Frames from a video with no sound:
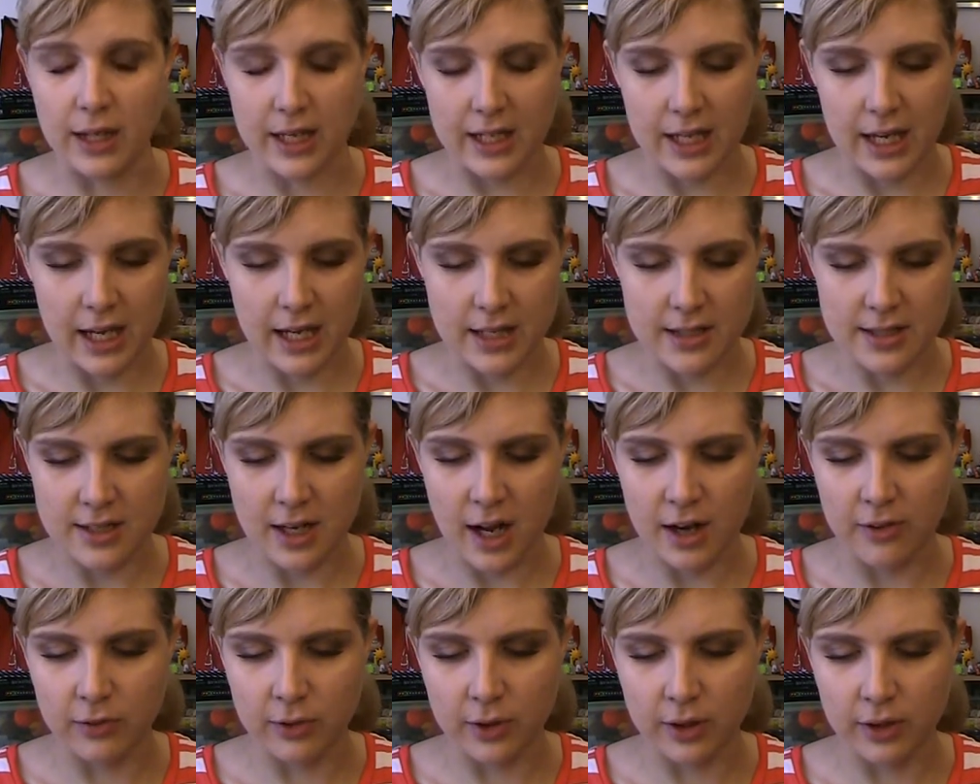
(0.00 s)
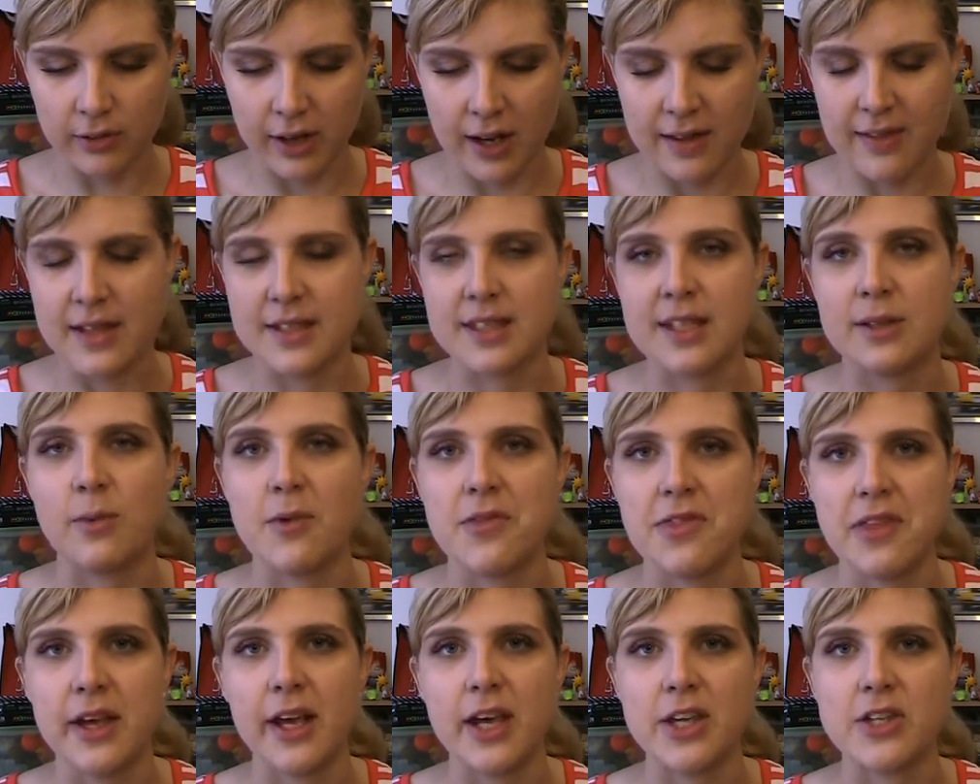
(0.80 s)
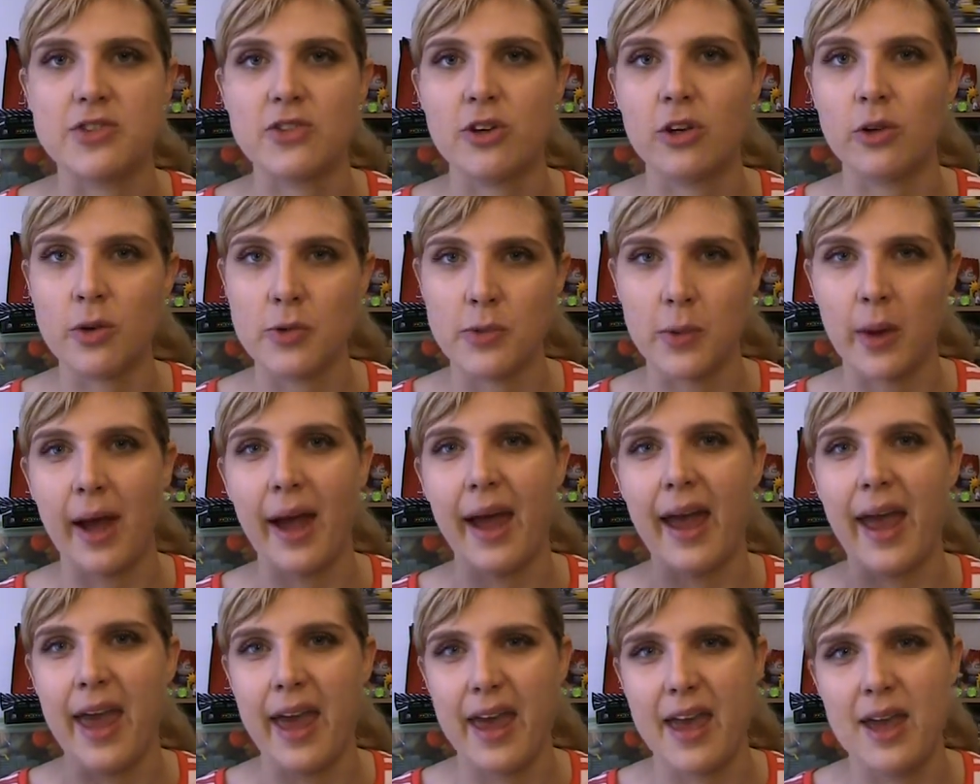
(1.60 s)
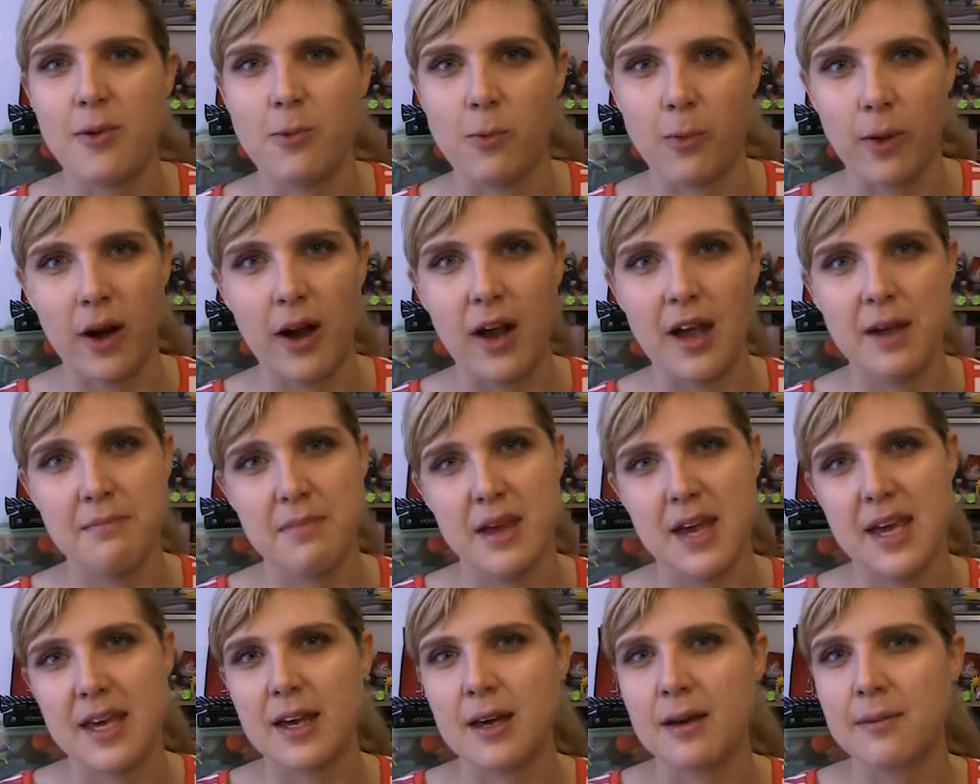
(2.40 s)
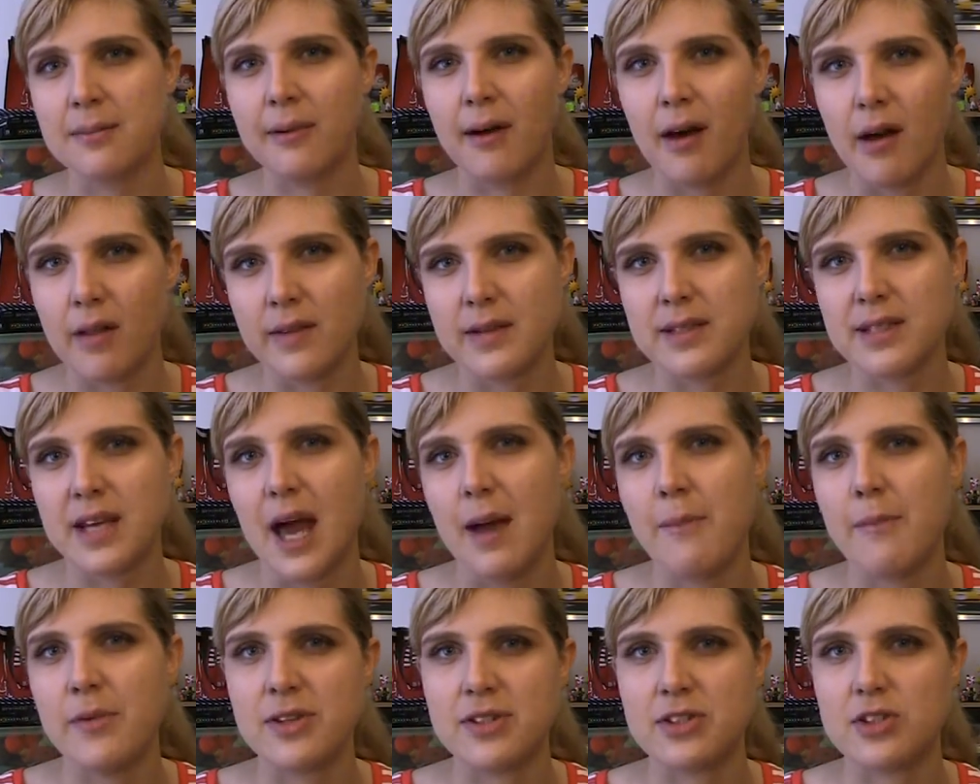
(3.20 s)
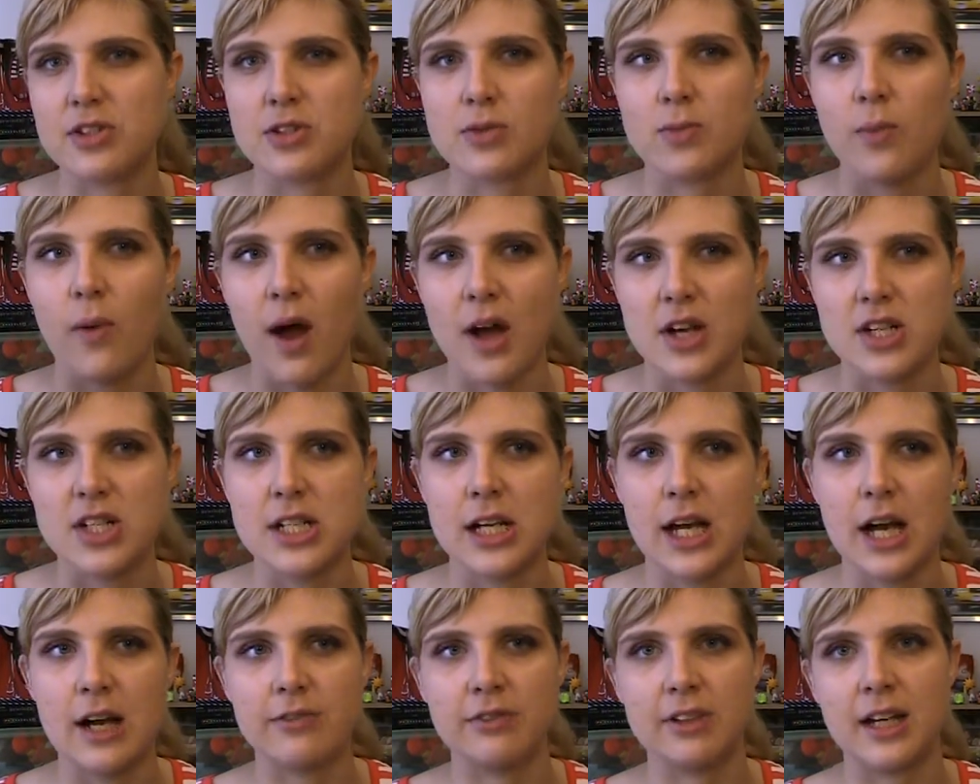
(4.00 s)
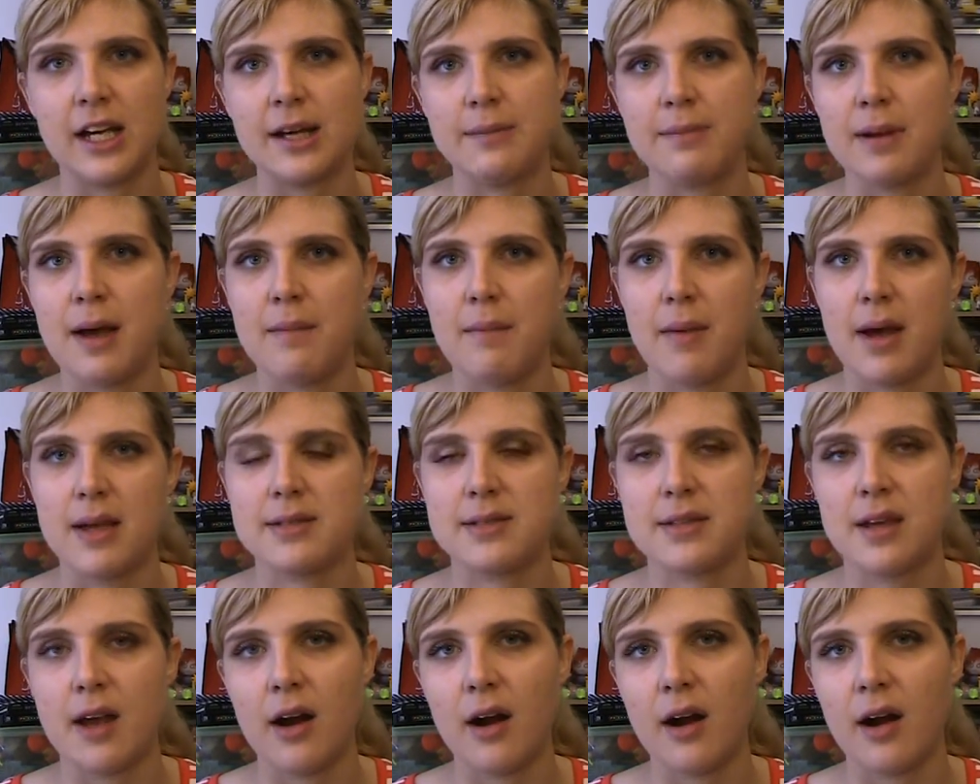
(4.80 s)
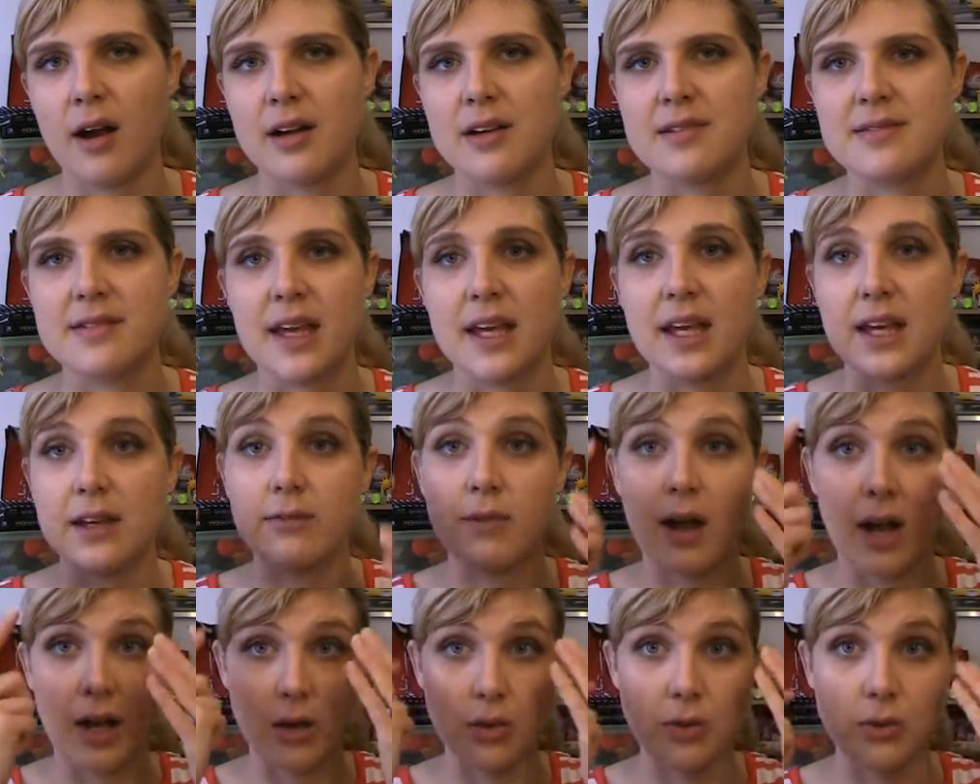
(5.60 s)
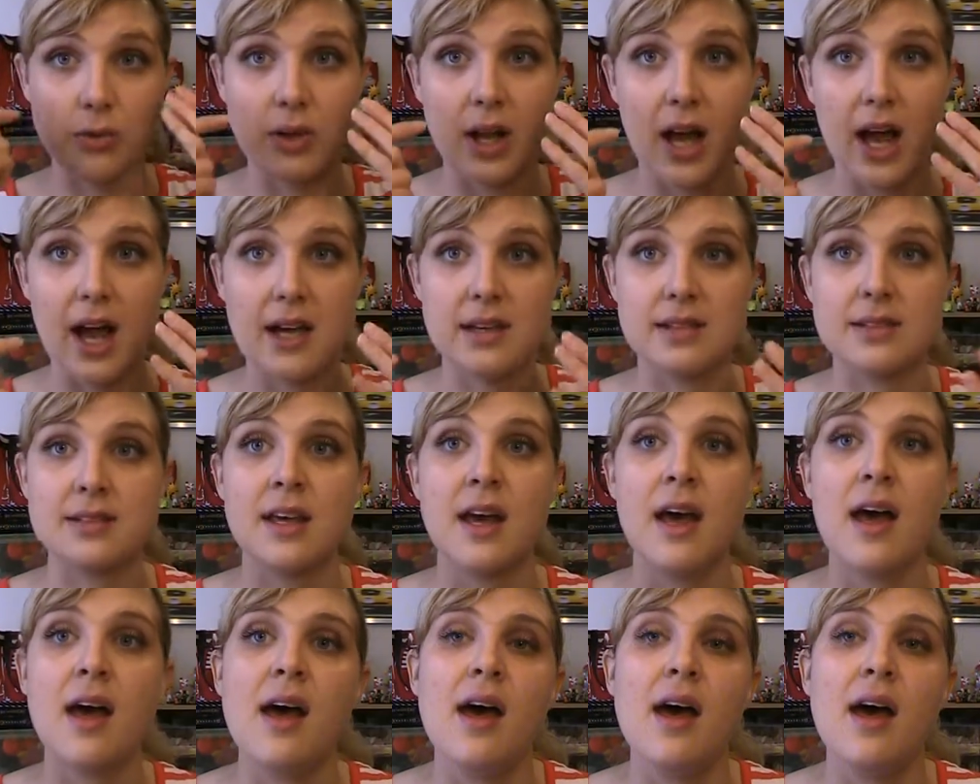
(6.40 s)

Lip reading: Like, it gets it off really great. That's like one thing I struggle with, why I hate wearing makeup all the time, is just washing off like my mascara, because I get raccoon eyes.